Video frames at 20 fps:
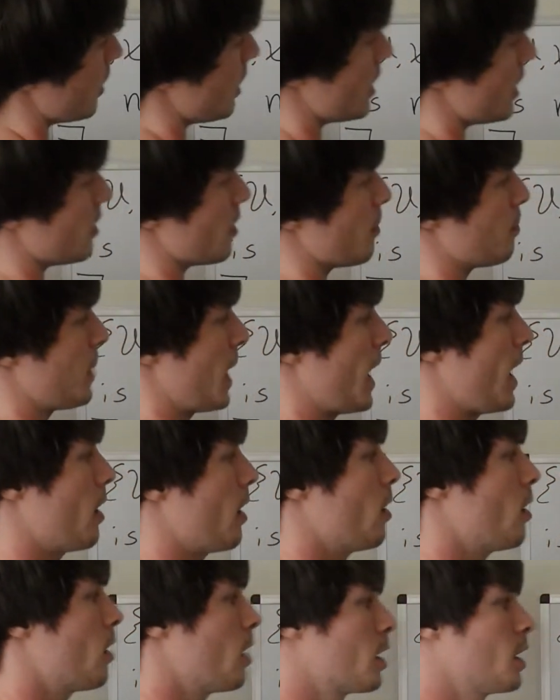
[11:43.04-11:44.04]
in the
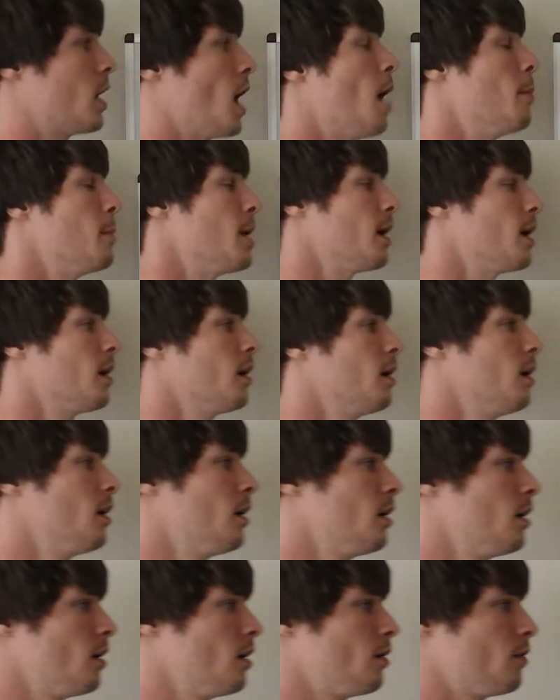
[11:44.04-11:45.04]
pair coming
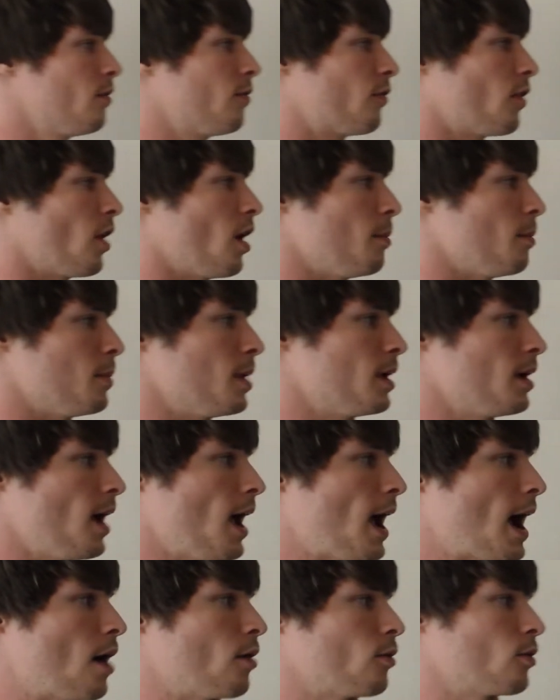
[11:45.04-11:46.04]
from
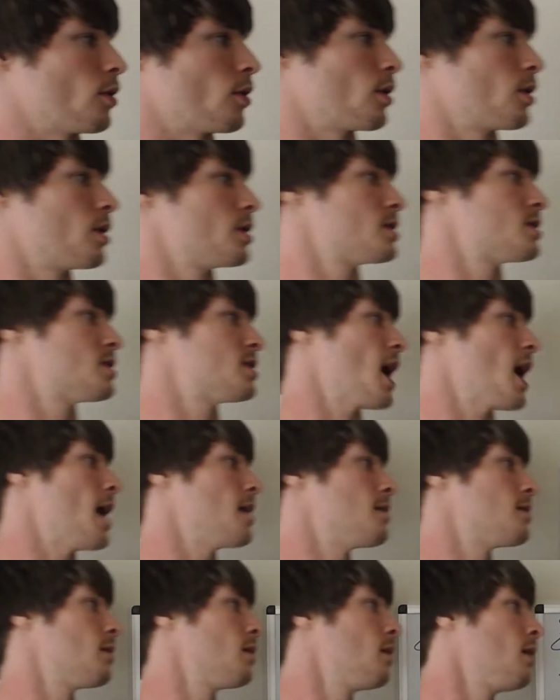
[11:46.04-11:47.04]
our
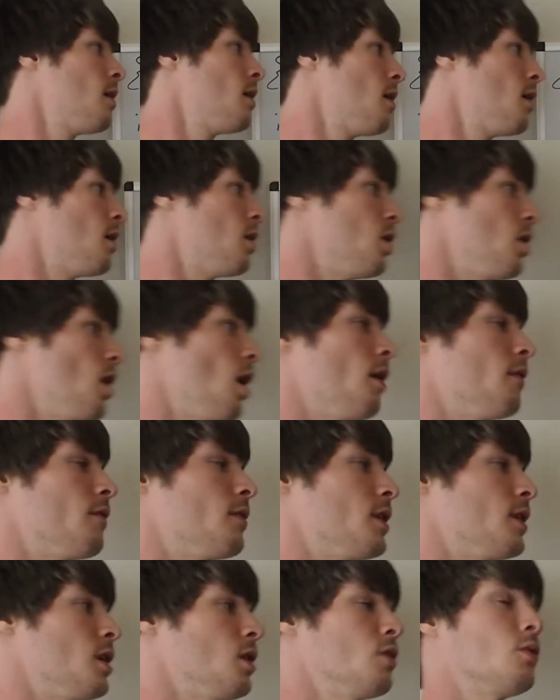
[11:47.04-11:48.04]
set
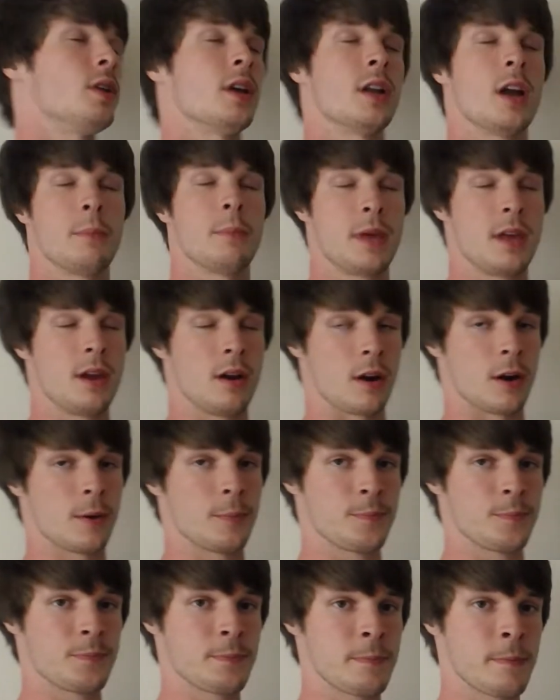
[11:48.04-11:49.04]
of the union up
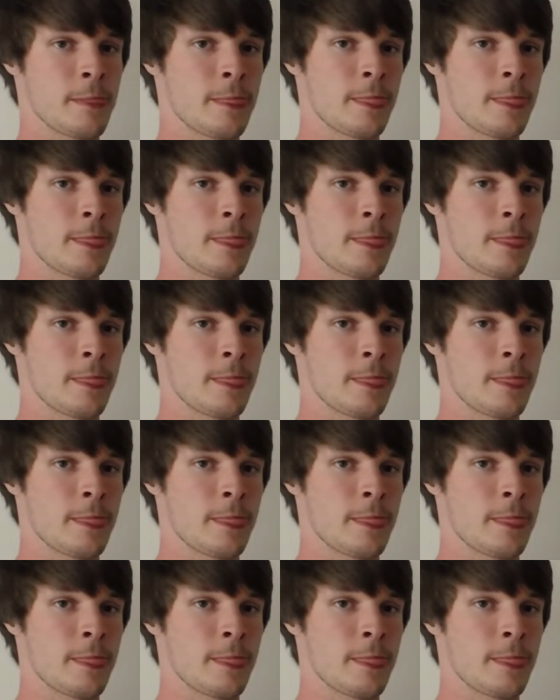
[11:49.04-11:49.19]
here,